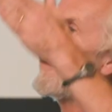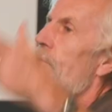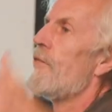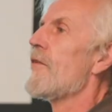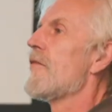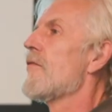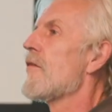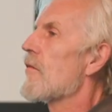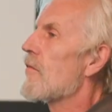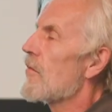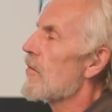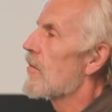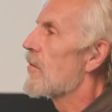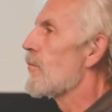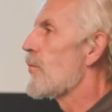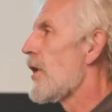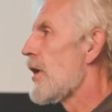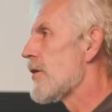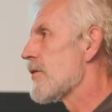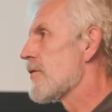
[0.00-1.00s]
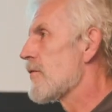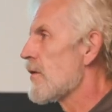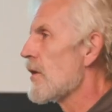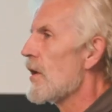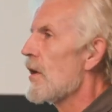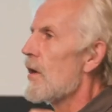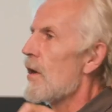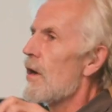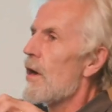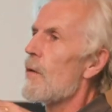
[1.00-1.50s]
physics is about
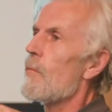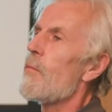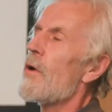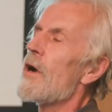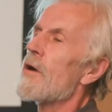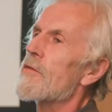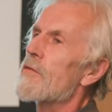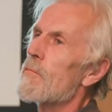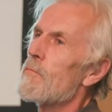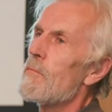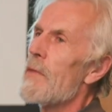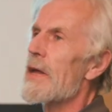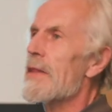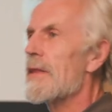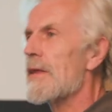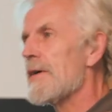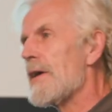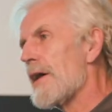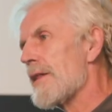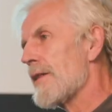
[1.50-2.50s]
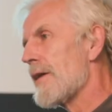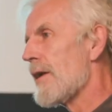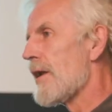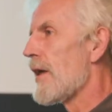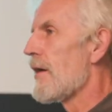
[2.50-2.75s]
about matter at the